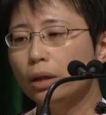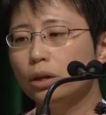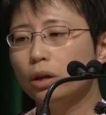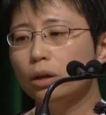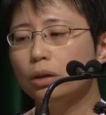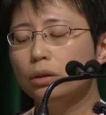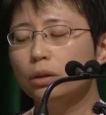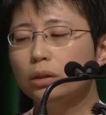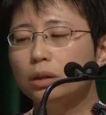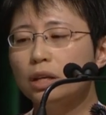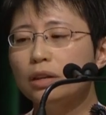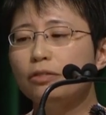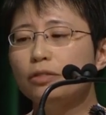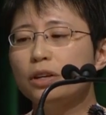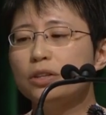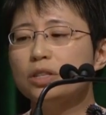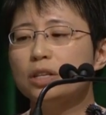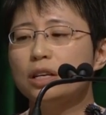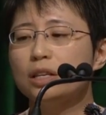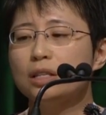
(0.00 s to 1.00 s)
The
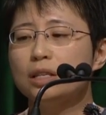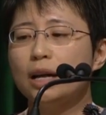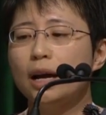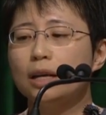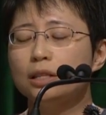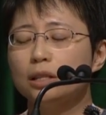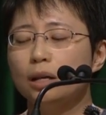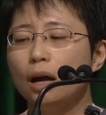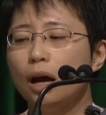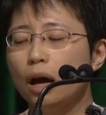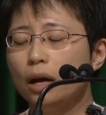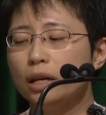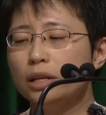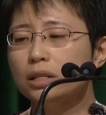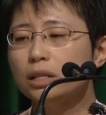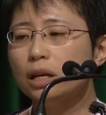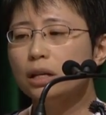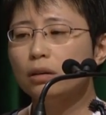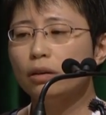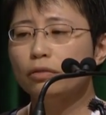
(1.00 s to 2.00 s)
difference is that
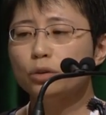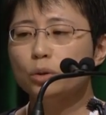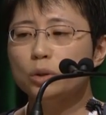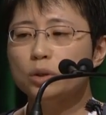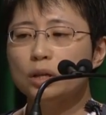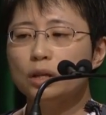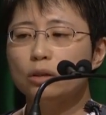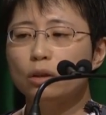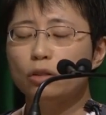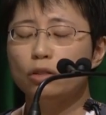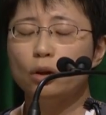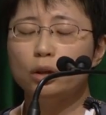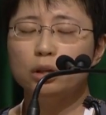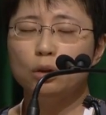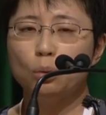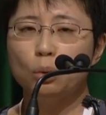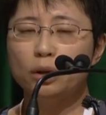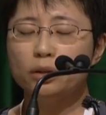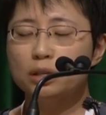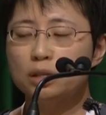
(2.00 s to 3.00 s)
instead of using the
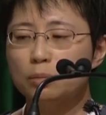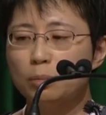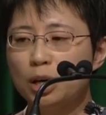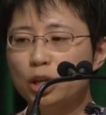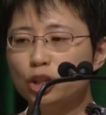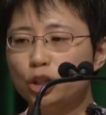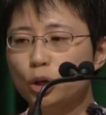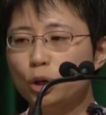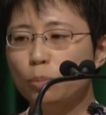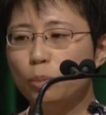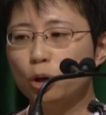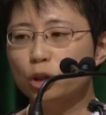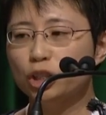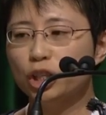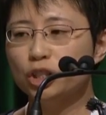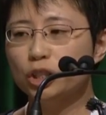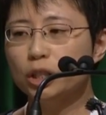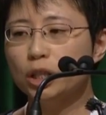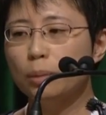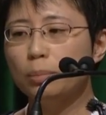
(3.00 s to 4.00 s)
31 spatial
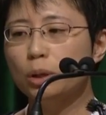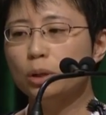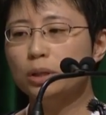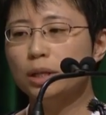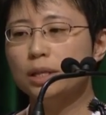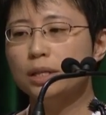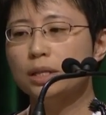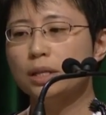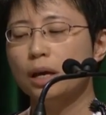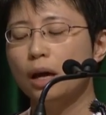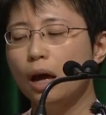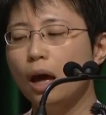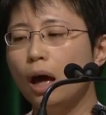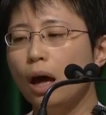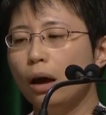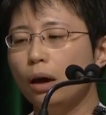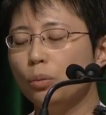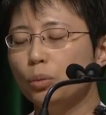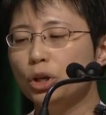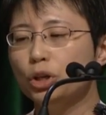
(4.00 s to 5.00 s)
projection components,
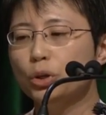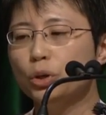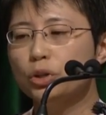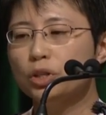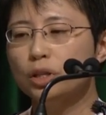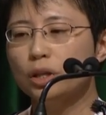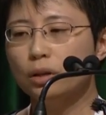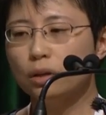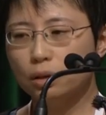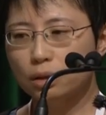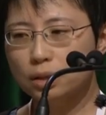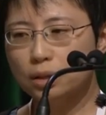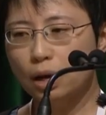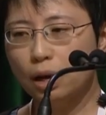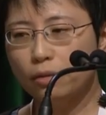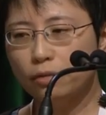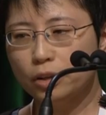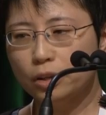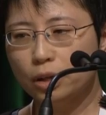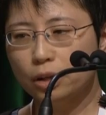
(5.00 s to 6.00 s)
we used
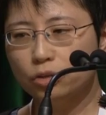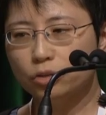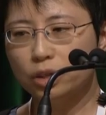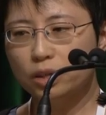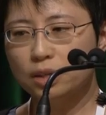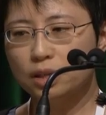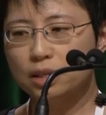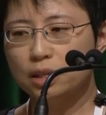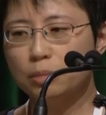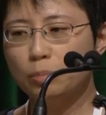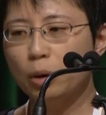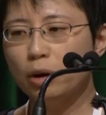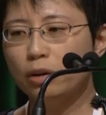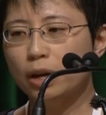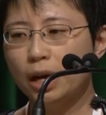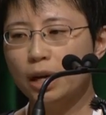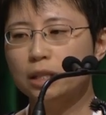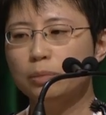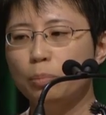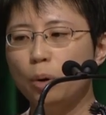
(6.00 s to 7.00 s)

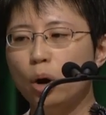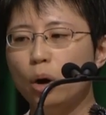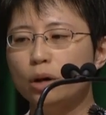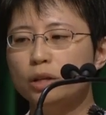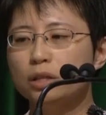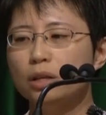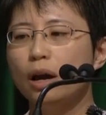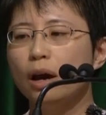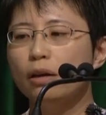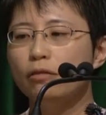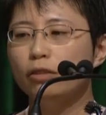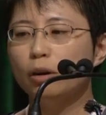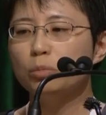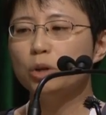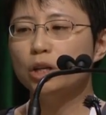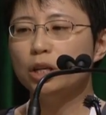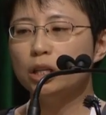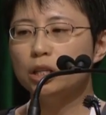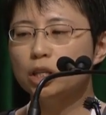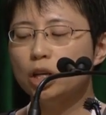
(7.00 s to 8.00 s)
768 points from
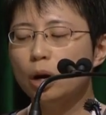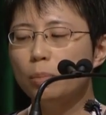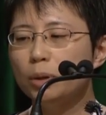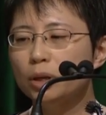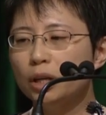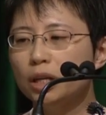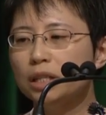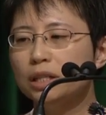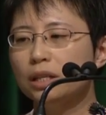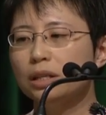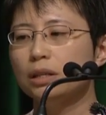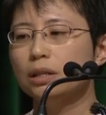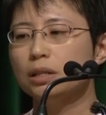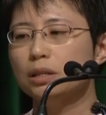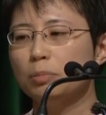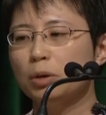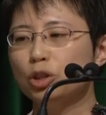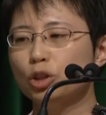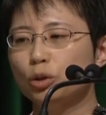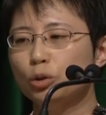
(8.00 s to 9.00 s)
the interpolated
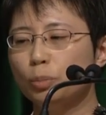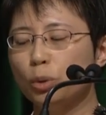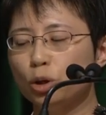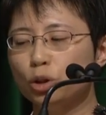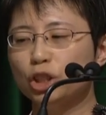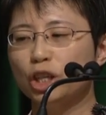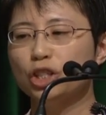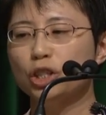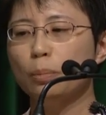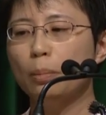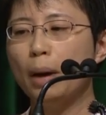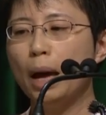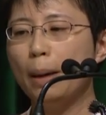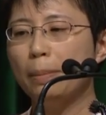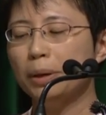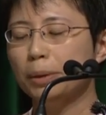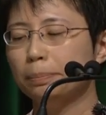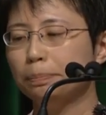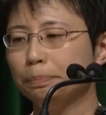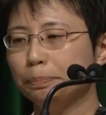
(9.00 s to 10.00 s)
spatial projection
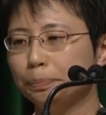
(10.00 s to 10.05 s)
map.